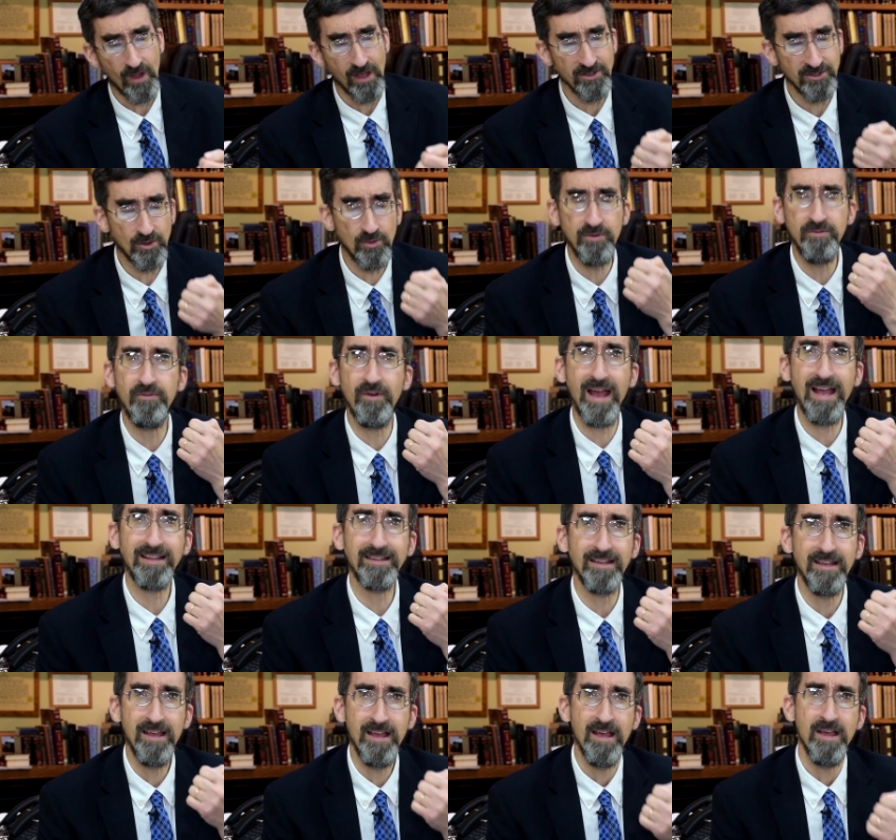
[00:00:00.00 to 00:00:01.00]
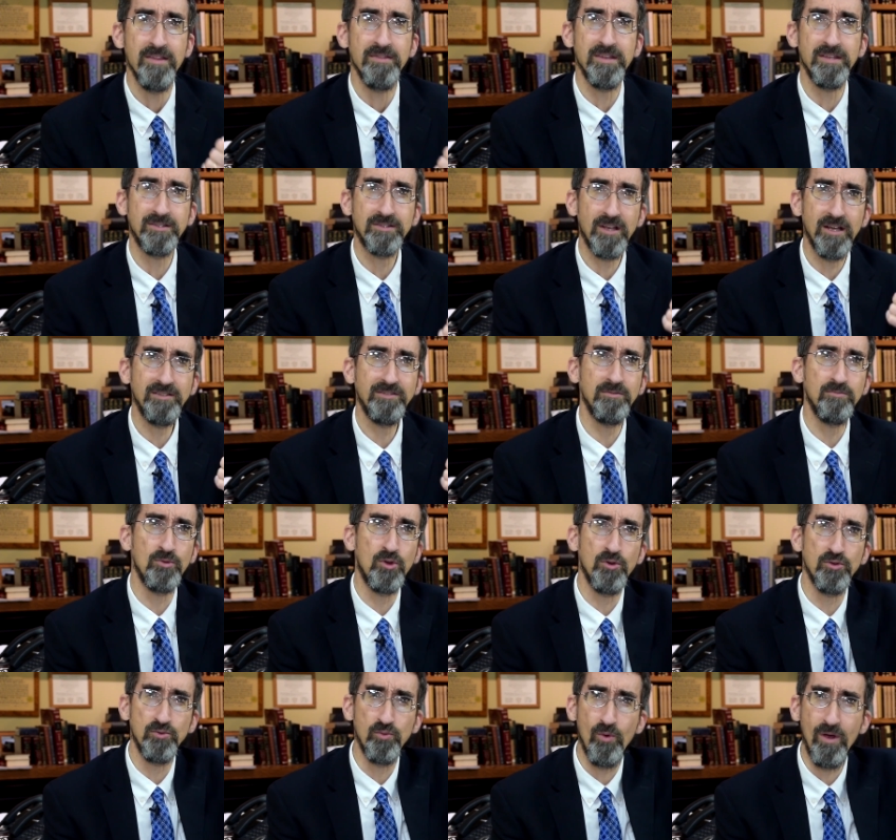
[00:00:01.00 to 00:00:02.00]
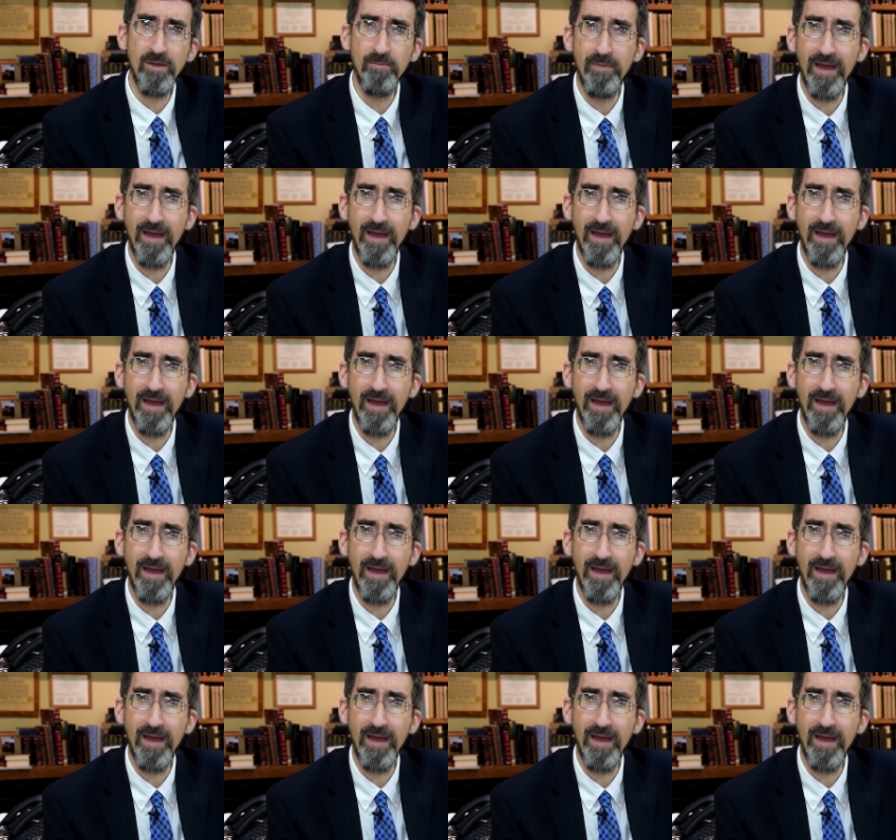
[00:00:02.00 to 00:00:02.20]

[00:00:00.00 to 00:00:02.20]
So, in fact, this custom goes way